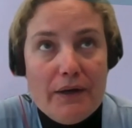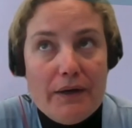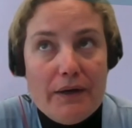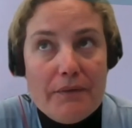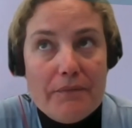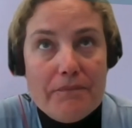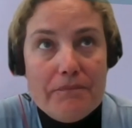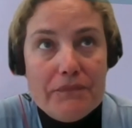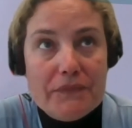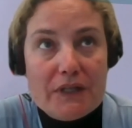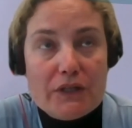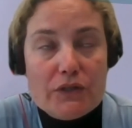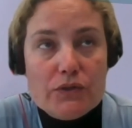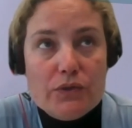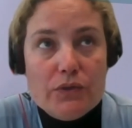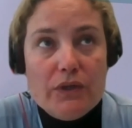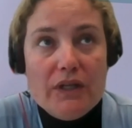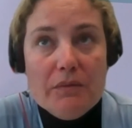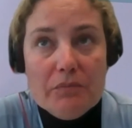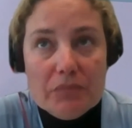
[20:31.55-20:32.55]

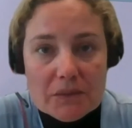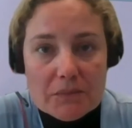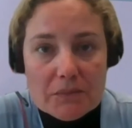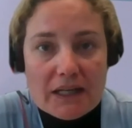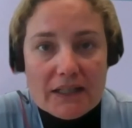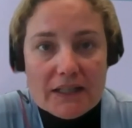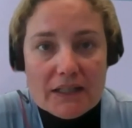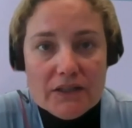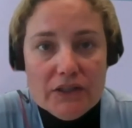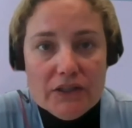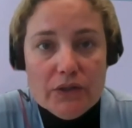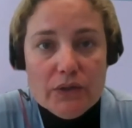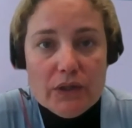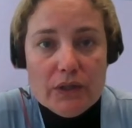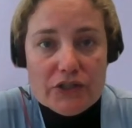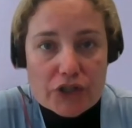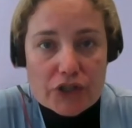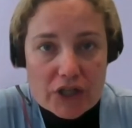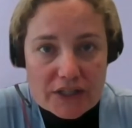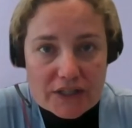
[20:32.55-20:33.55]
to implement a
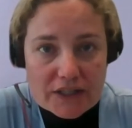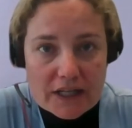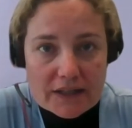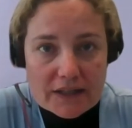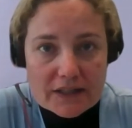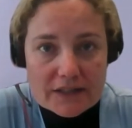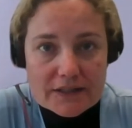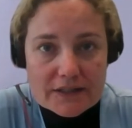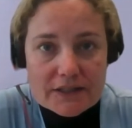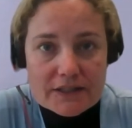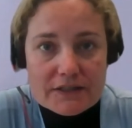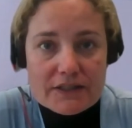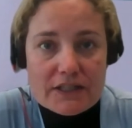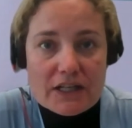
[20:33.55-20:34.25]
new agenda that